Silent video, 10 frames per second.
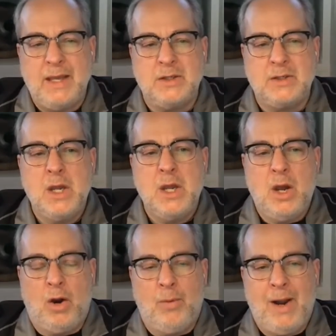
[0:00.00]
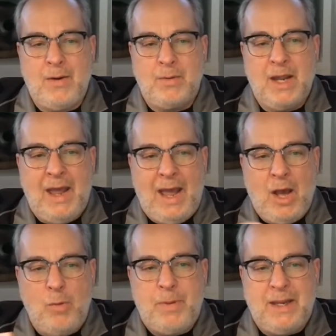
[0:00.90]
is around
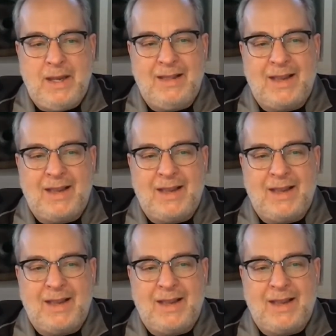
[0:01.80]
helping,